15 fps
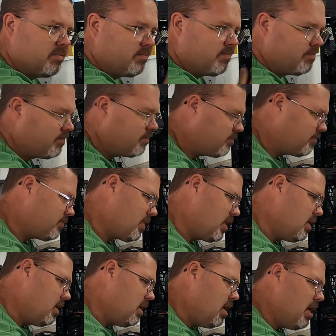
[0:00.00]

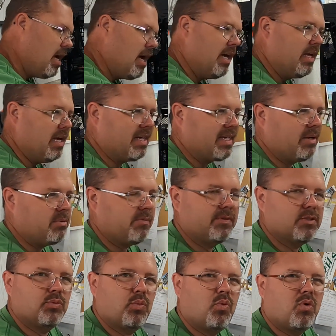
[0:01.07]
I can't remember if
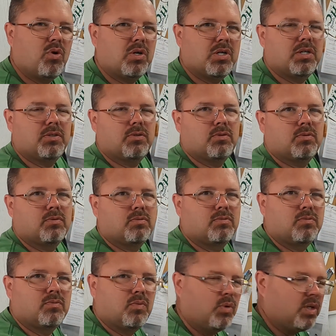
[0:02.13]
it's 1 or
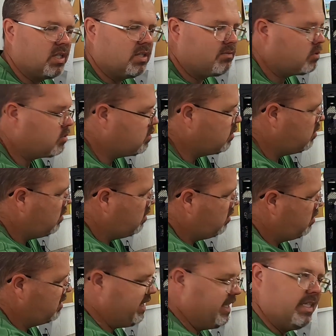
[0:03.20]
whatever,
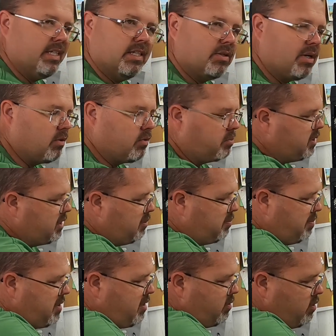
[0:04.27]
10. I don't know, but they're
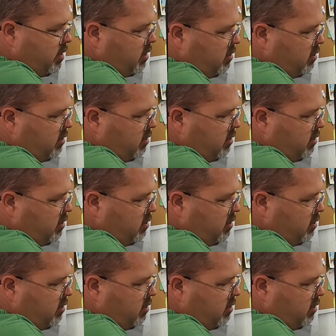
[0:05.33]
mirrored.